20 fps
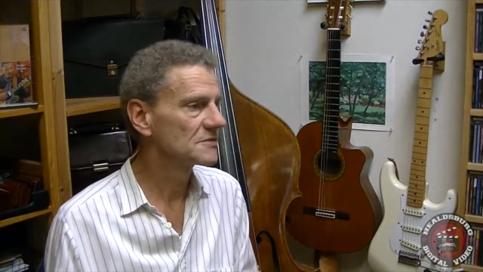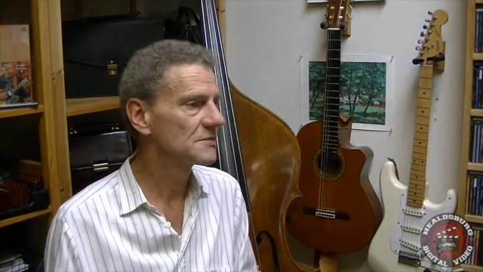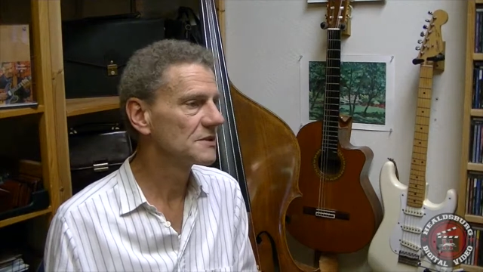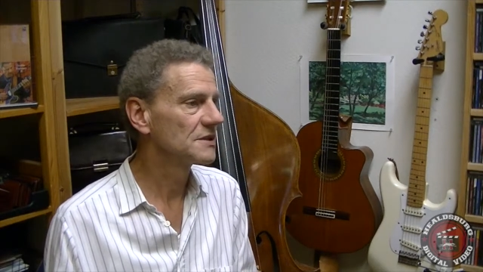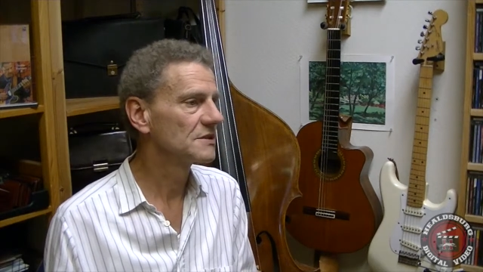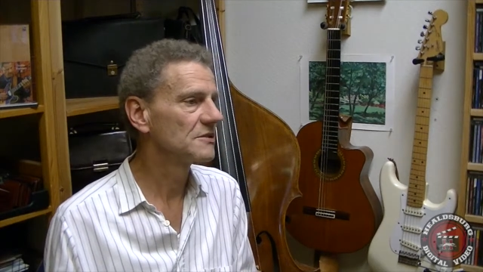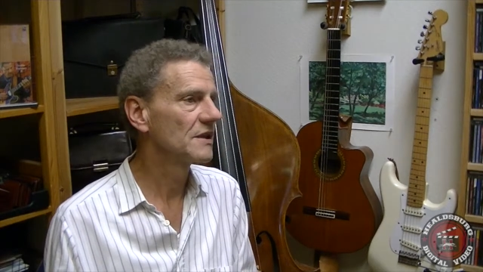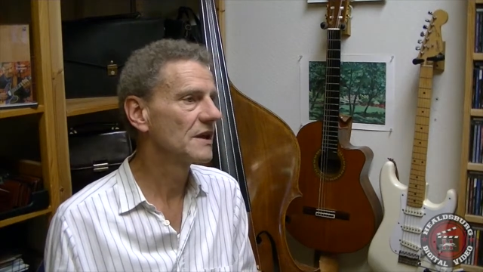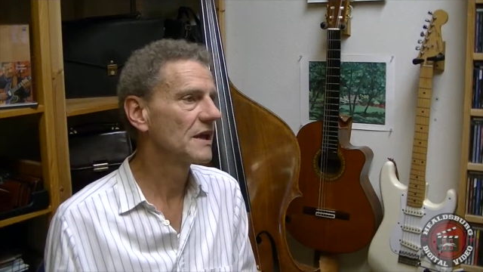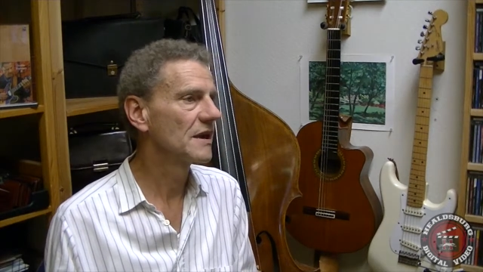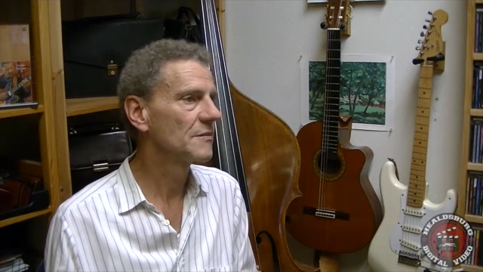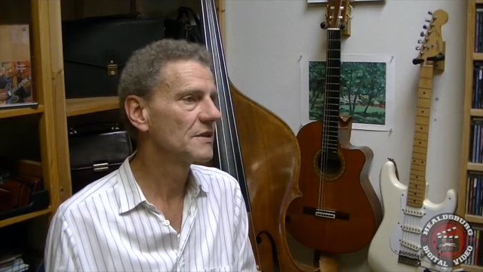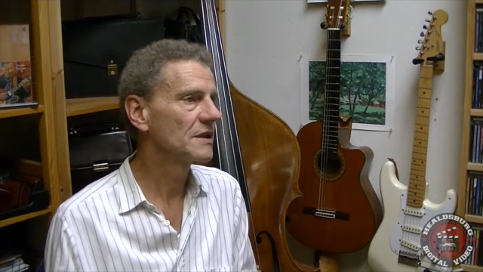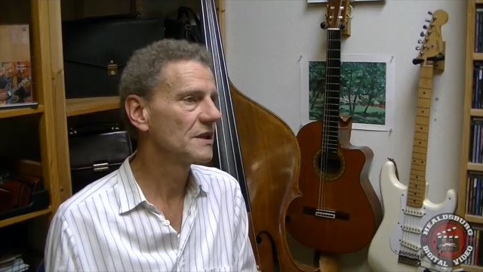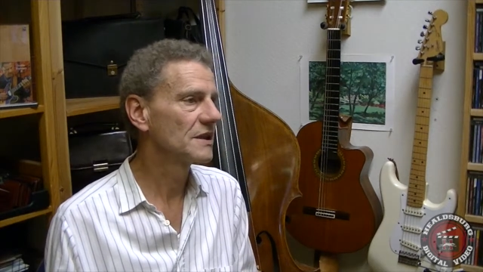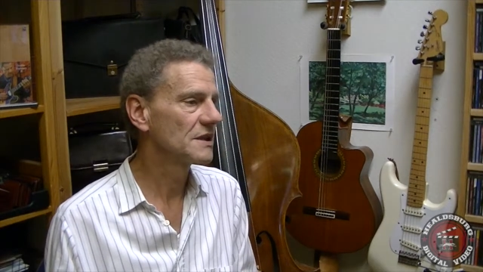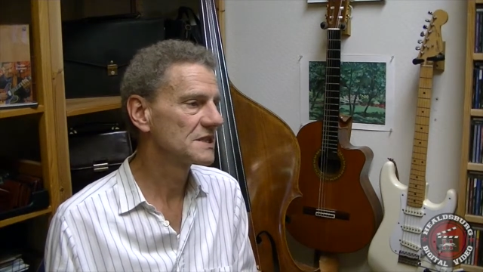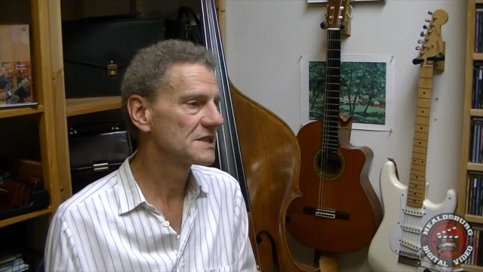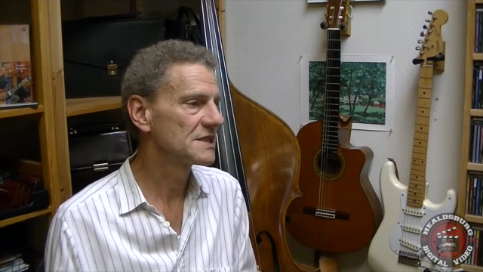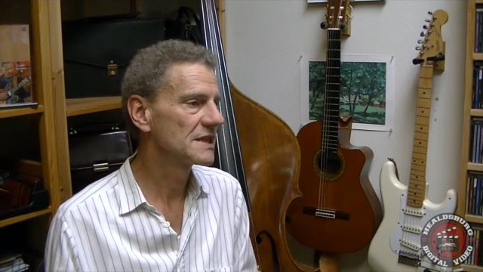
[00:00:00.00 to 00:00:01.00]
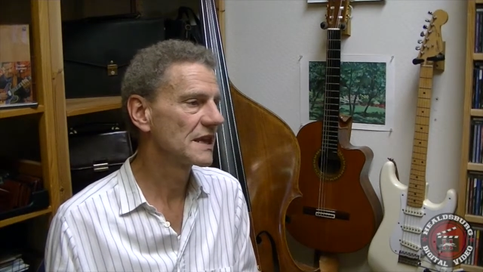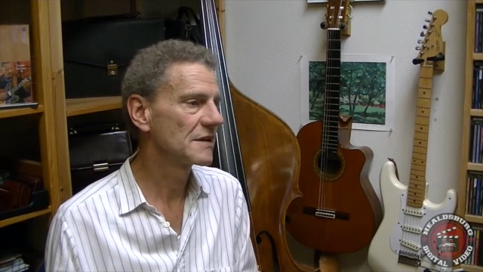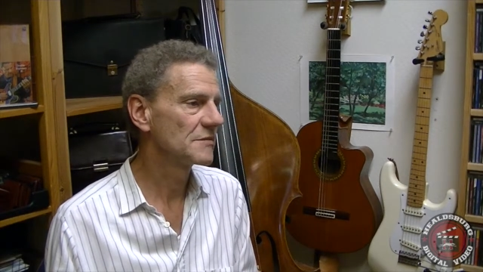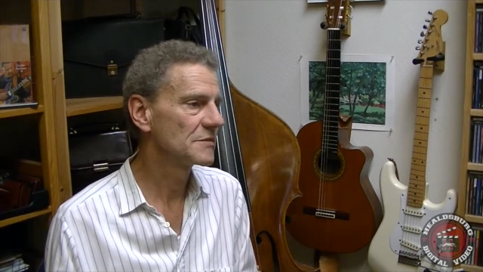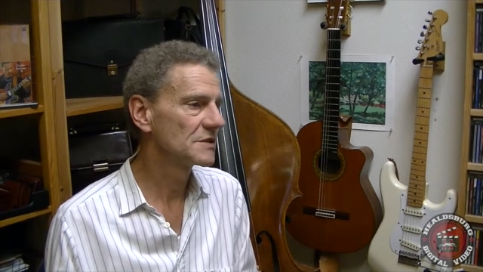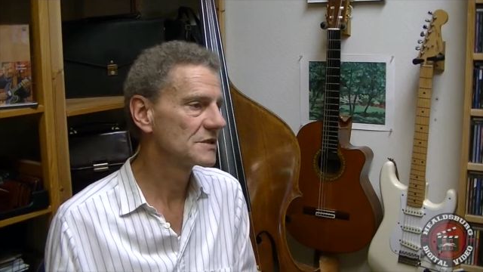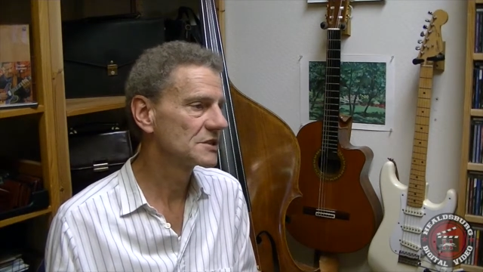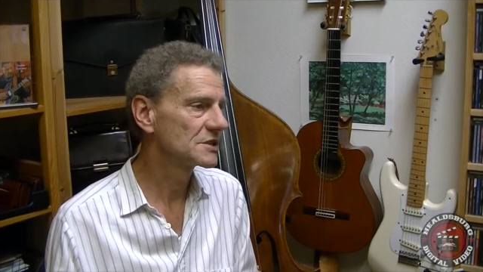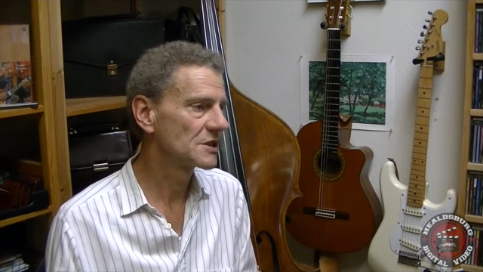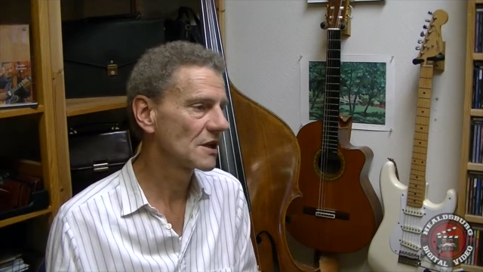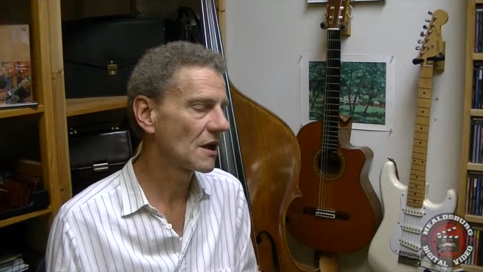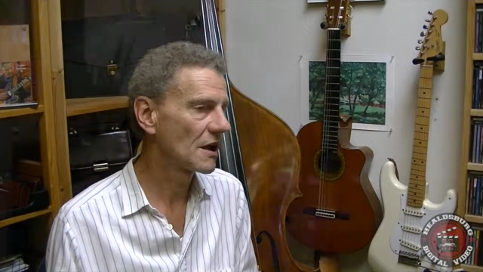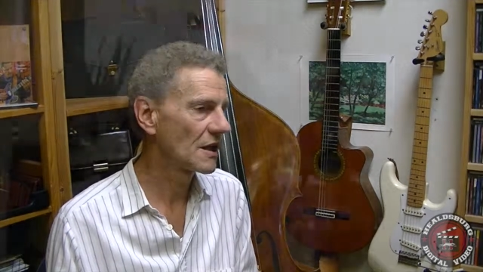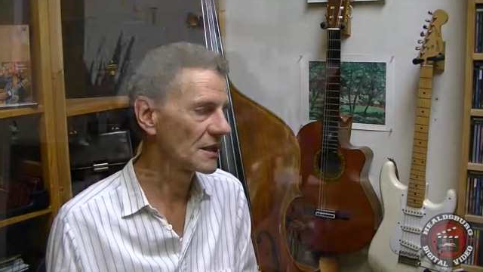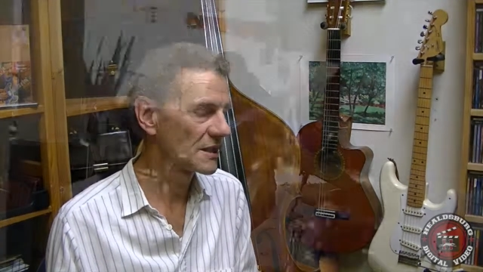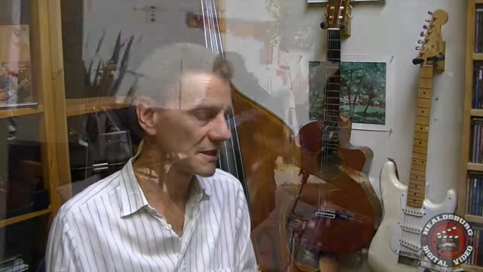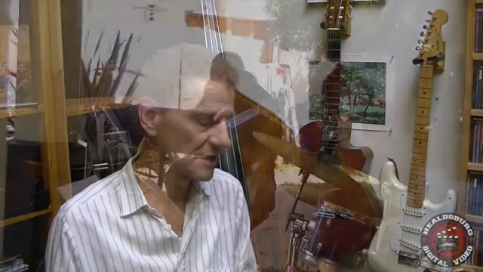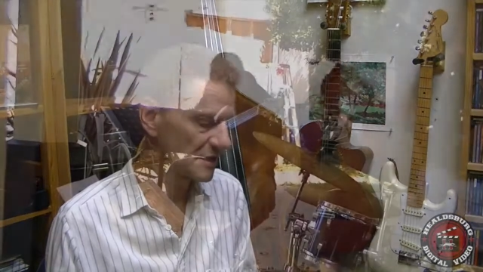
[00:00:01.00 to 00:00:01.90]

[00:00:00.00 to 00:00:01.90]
me to him, and his name is Todd